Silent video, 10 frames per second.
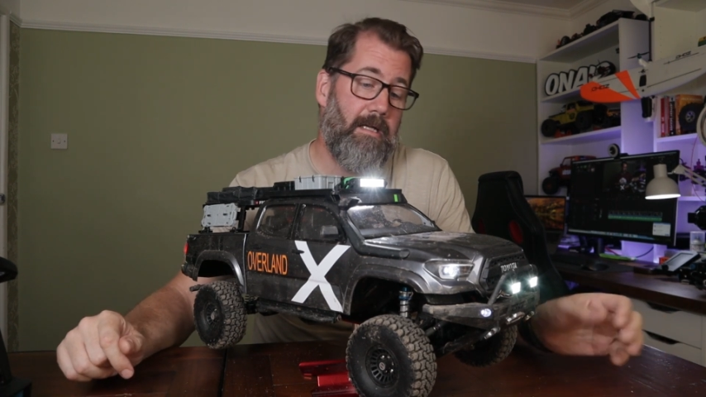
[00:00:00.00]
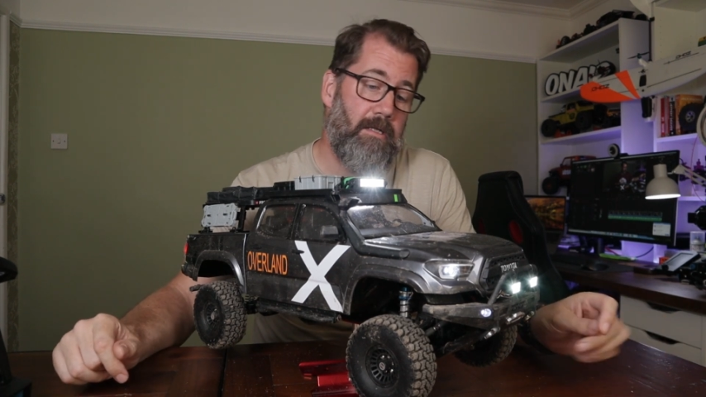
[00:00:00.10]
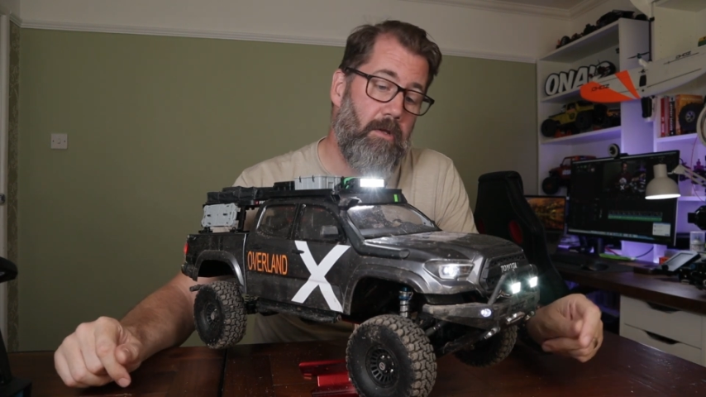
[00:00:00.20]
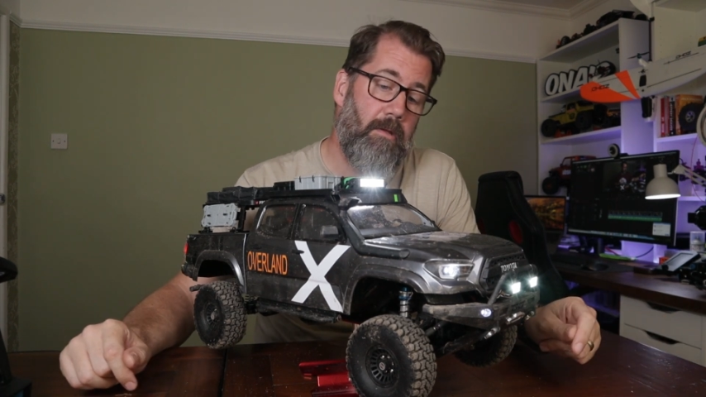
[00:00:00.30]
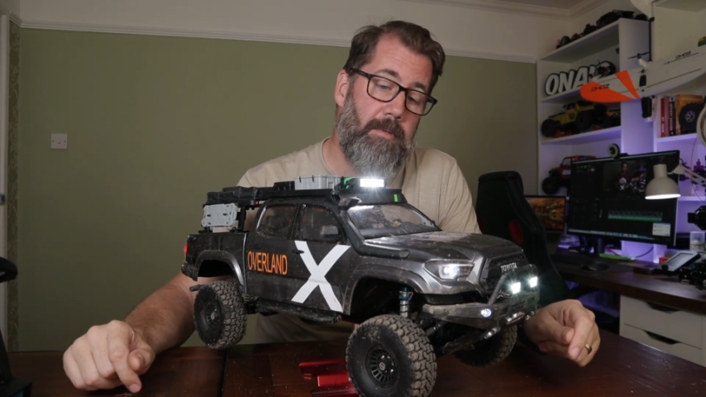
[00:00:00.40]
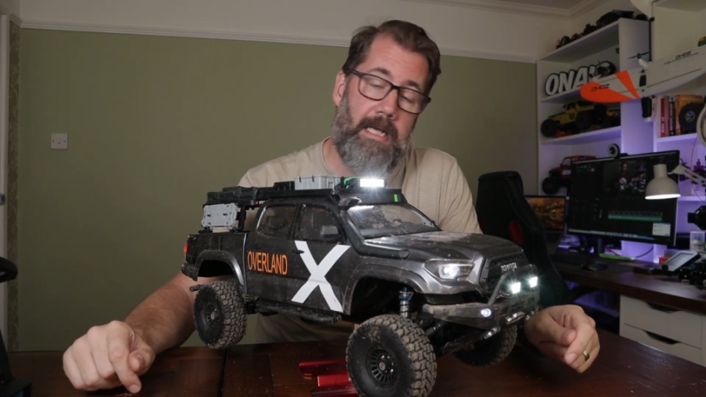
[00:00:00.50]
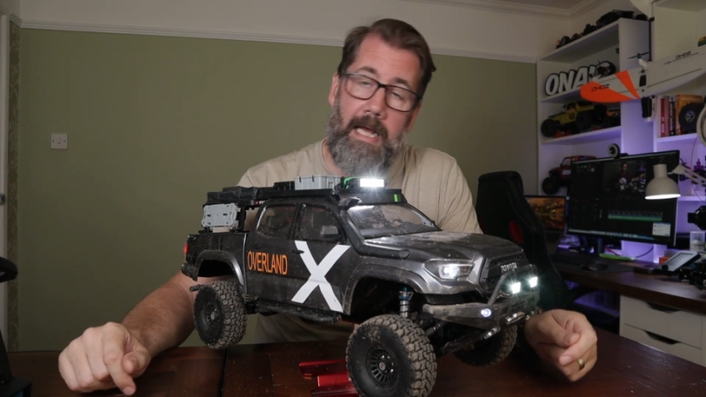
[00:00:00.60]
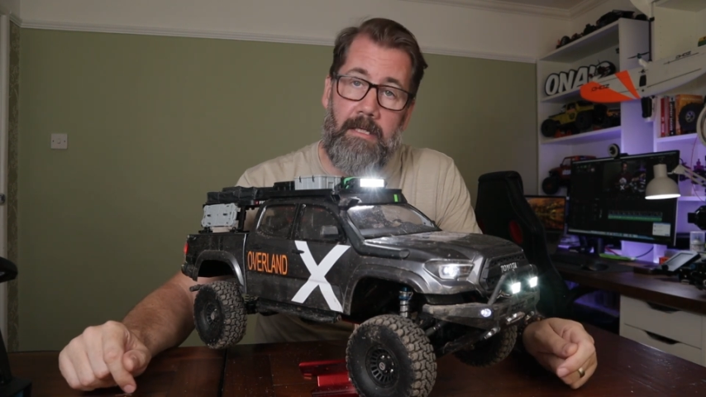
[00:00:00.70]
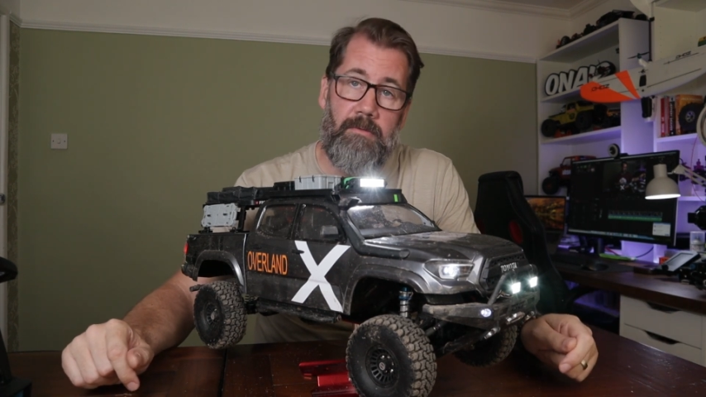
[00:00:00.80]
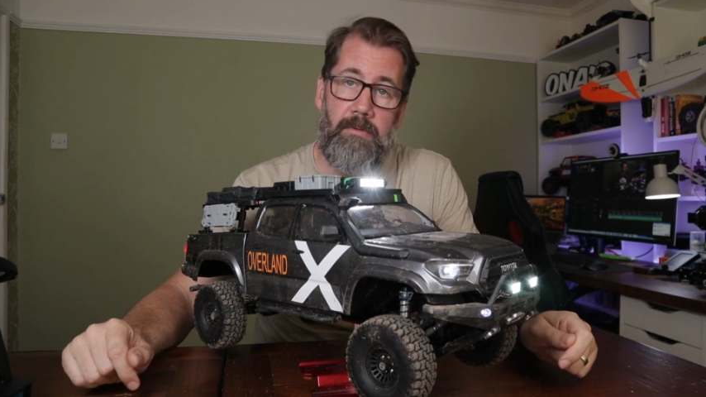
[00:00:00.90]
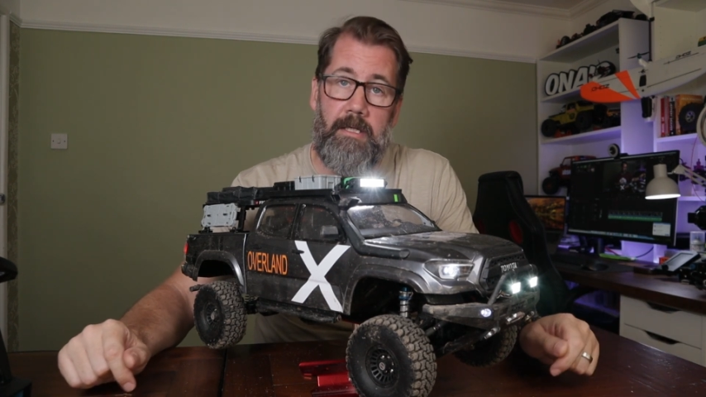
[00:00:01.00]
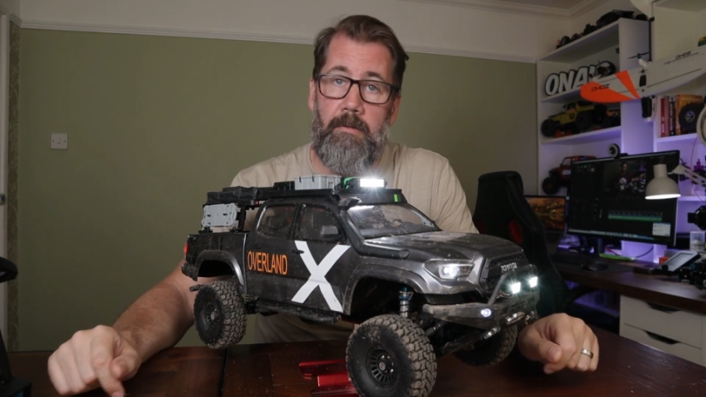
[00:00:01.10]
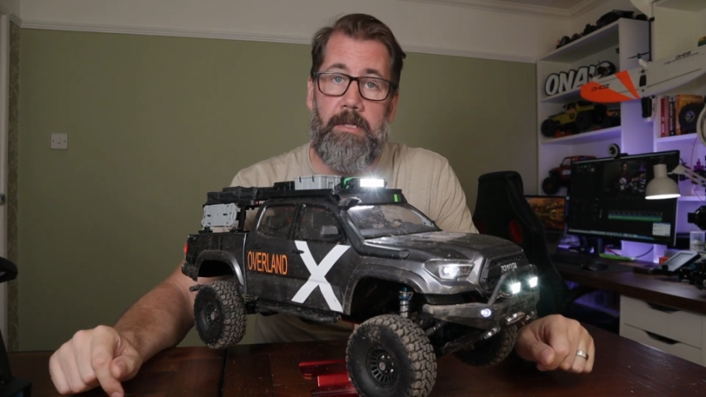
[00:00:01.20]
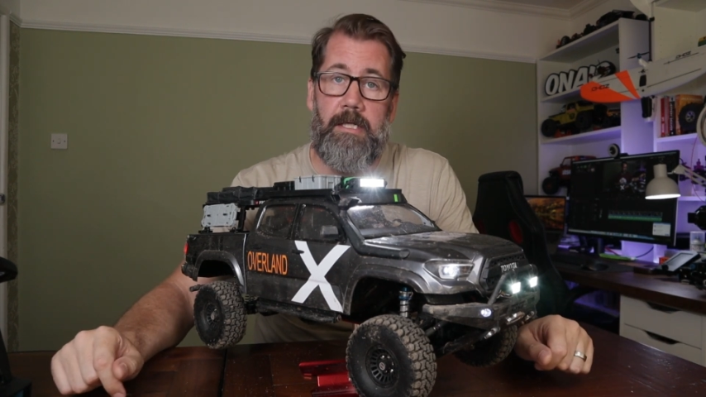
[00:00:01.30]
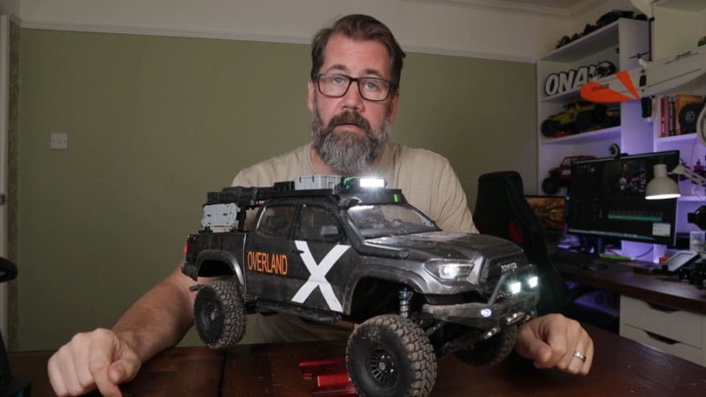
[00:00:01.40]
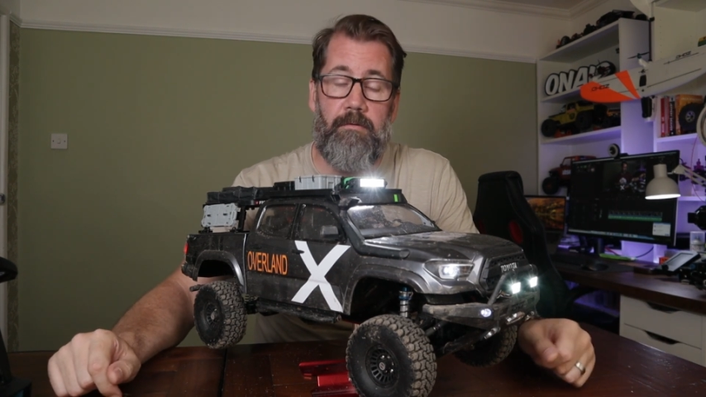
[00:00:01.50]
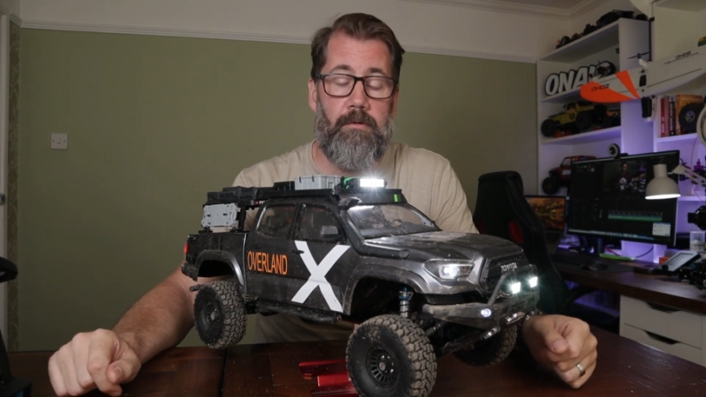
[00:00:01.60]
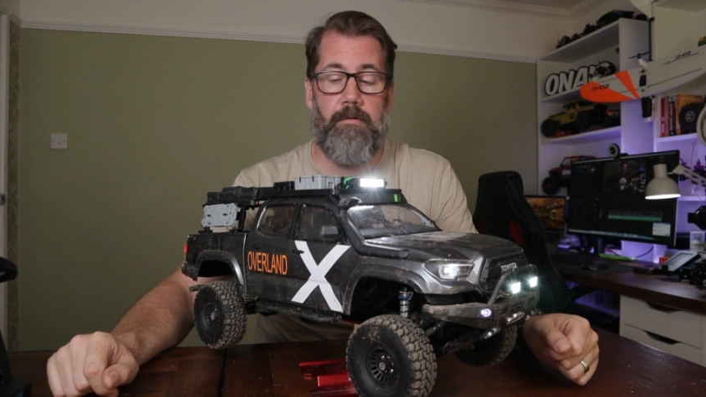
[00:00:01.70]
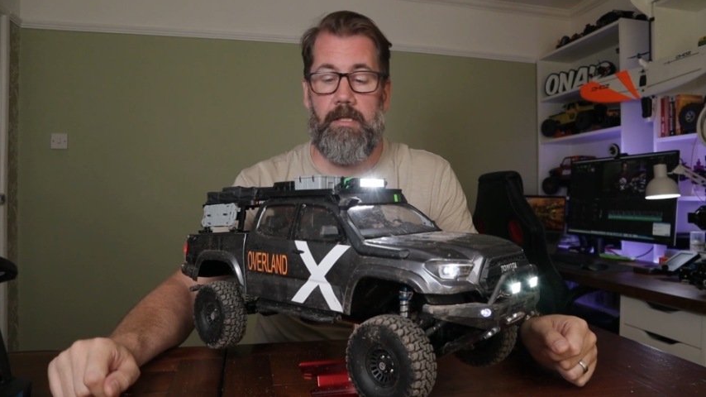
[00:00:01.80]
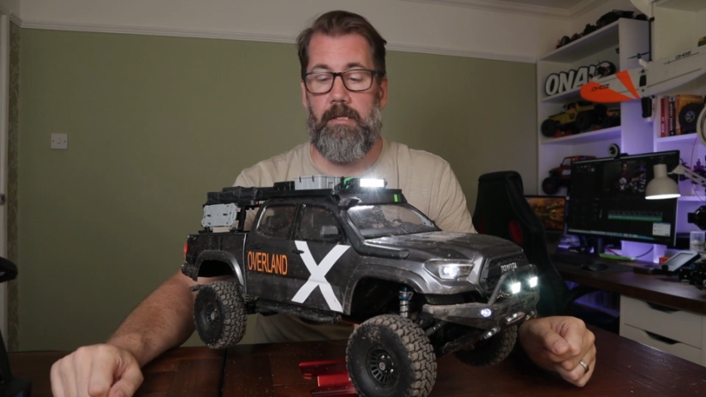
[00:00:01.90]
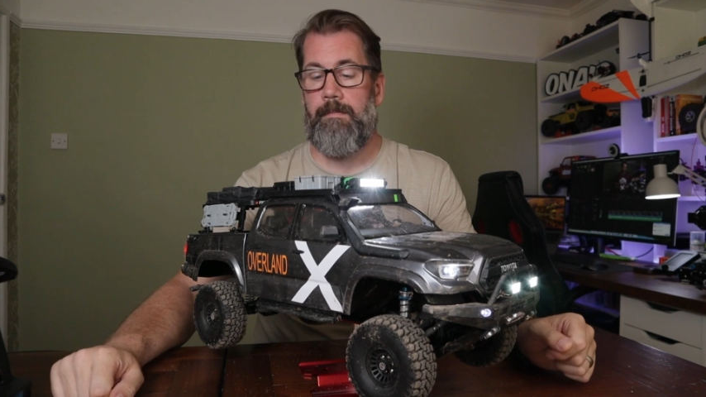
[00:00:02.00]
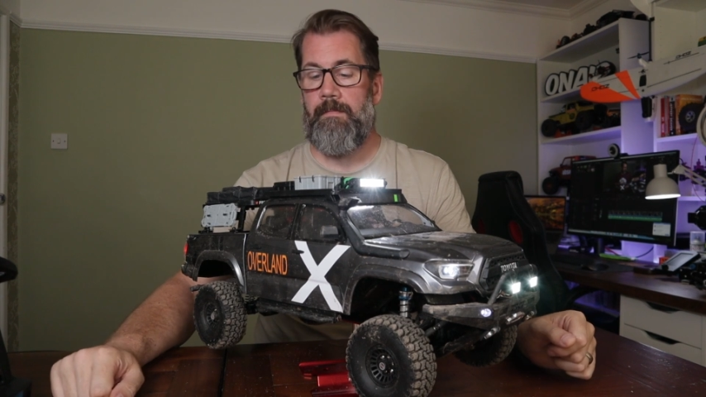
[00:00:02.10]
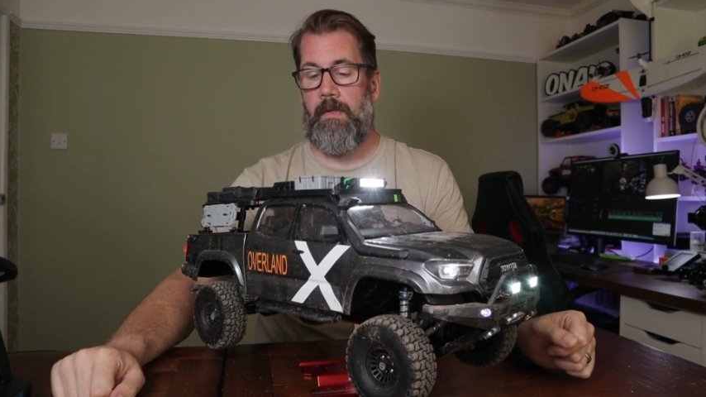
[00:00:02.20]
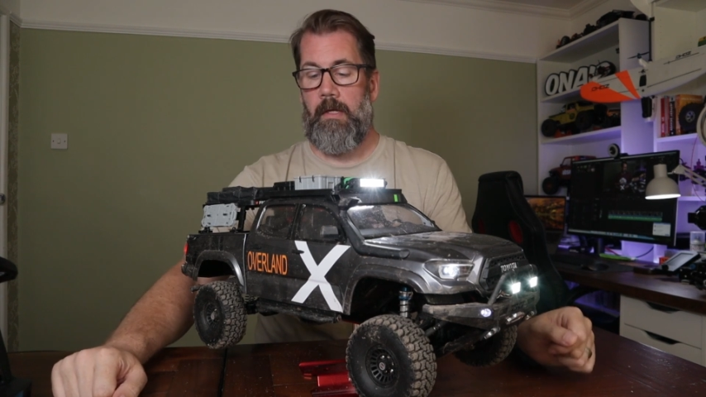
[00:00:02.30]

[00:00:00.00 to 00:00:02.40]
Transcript: I got them in hand within a week of ordering them.